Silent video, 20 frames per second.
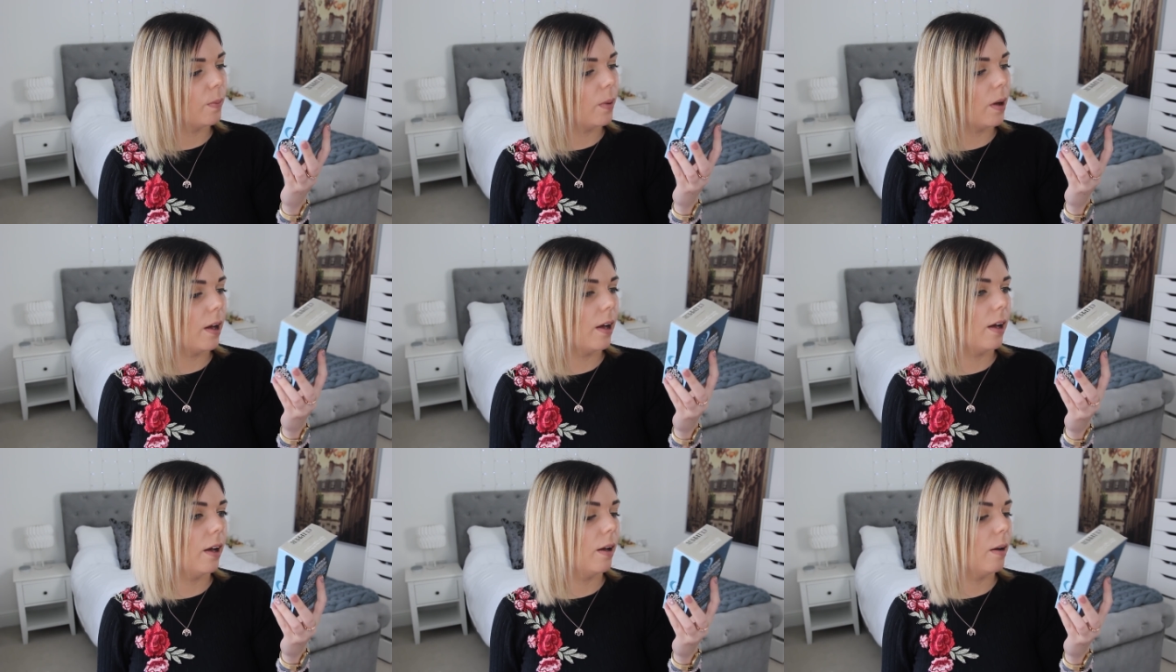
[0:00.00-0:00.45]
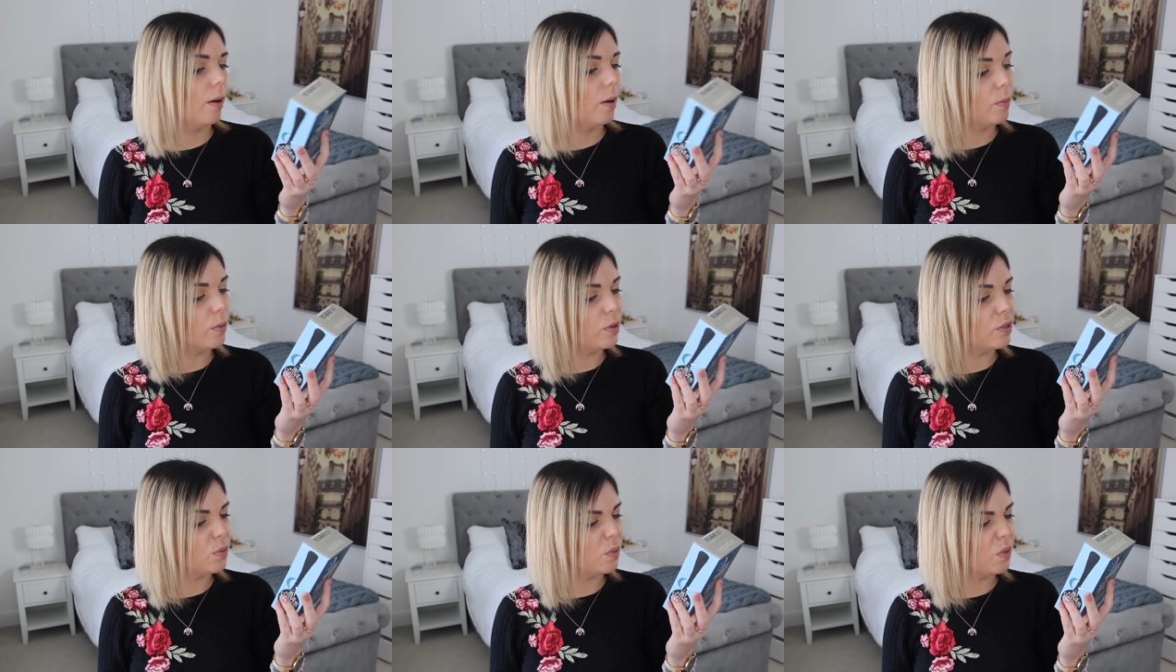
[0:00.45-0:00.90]

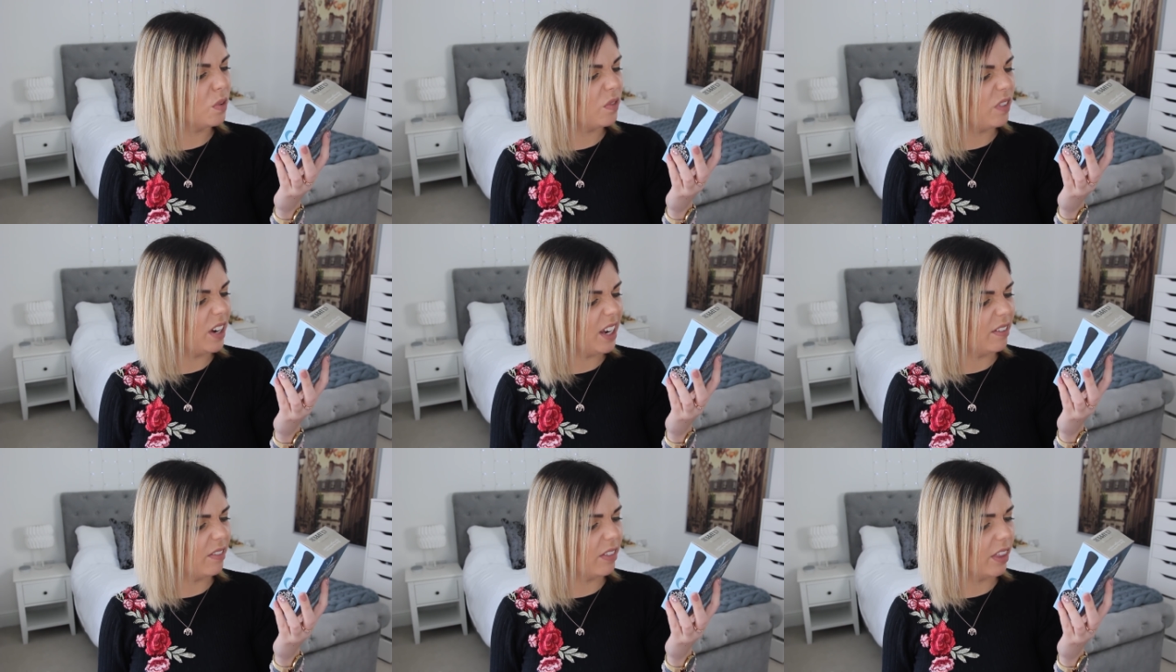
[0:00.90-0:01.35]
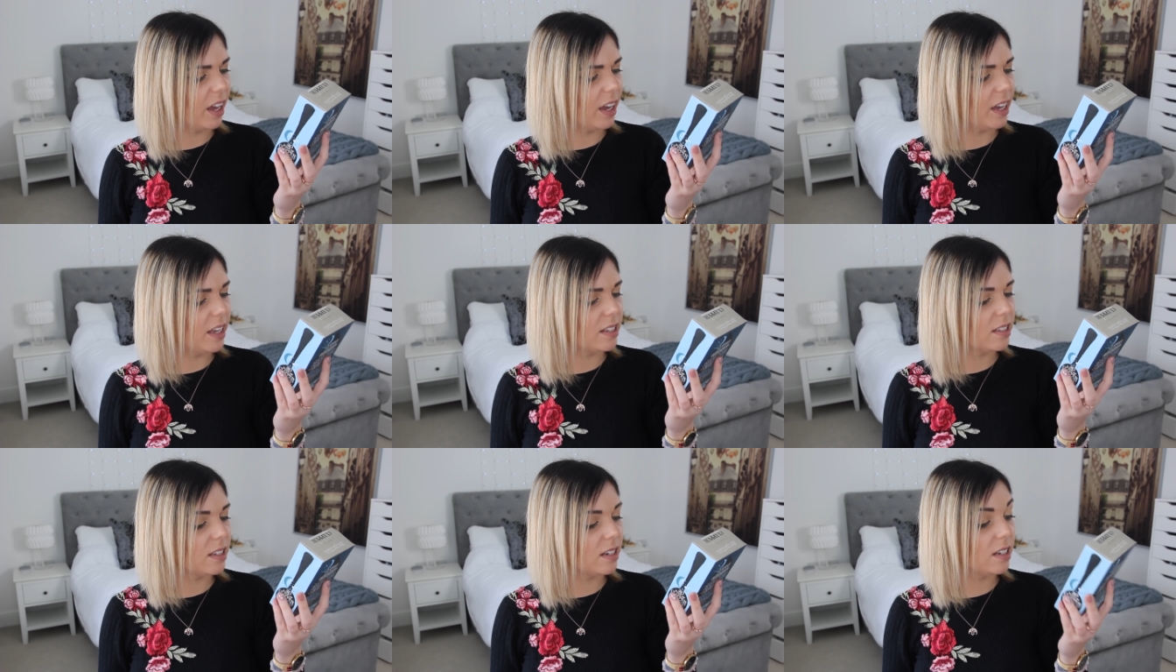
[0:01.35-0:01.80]
I wonder what flavour that
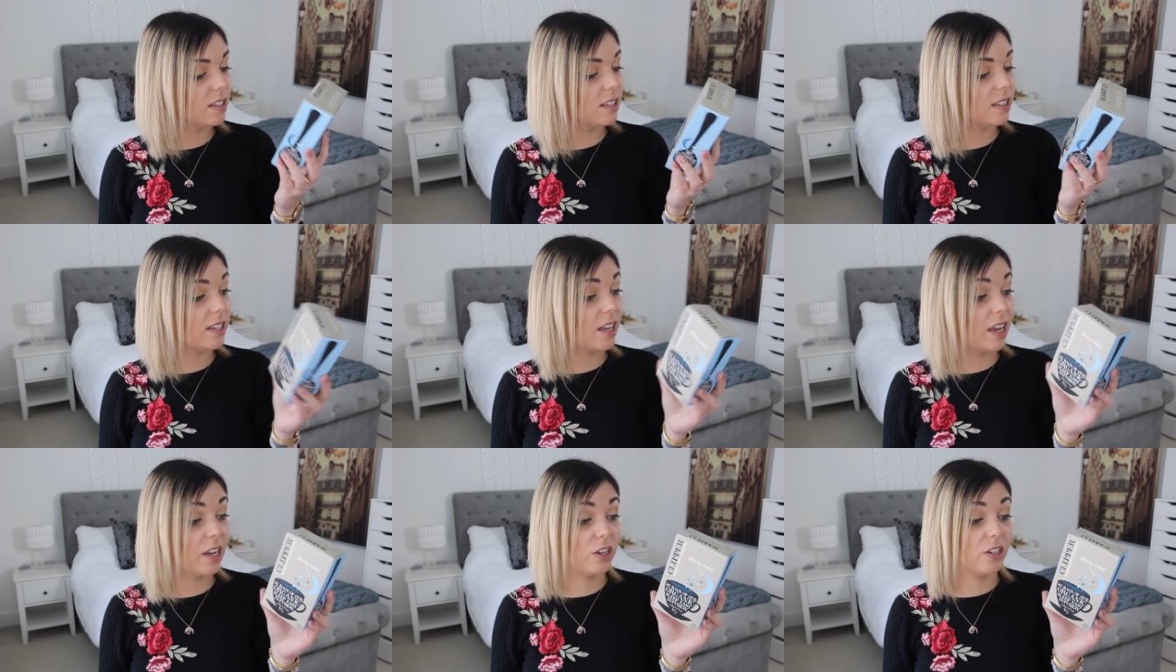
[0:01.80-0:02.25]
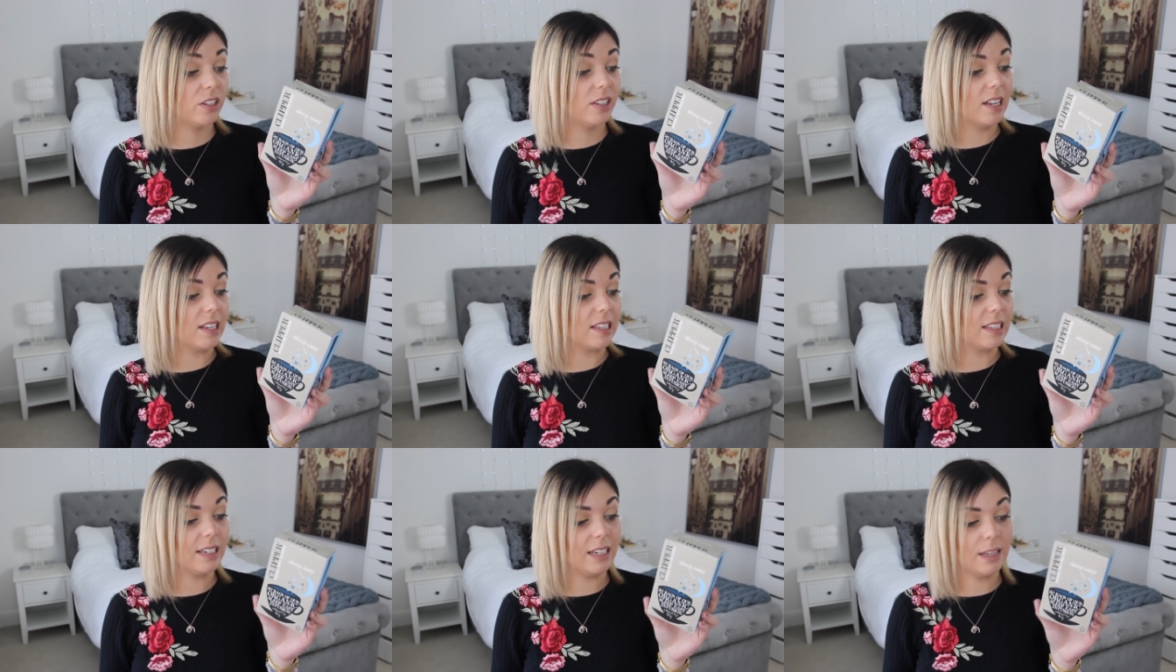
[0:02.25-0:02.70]
is. It doesn't say, it just
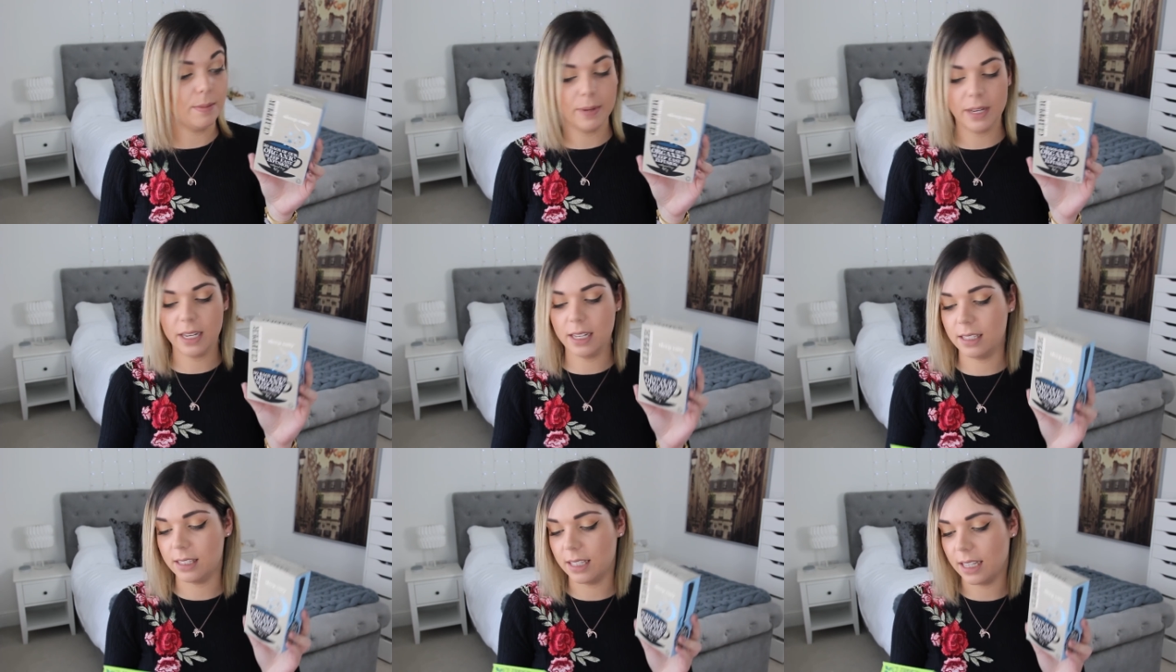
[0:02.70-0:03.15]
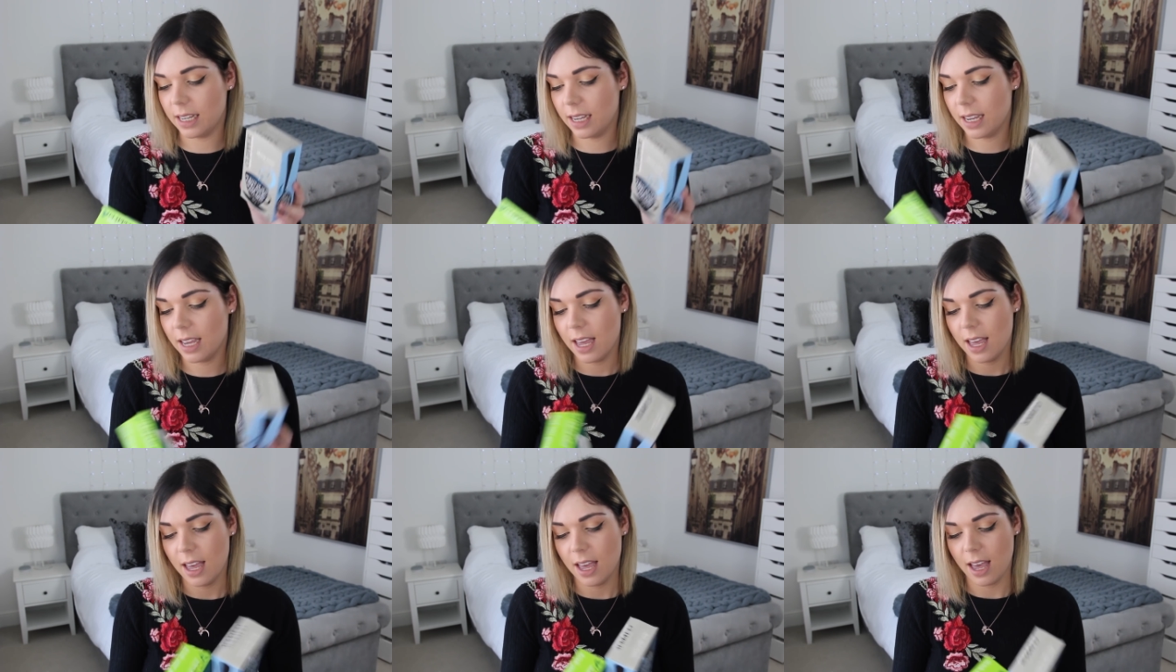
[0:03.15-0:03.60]
says Sleep Easy.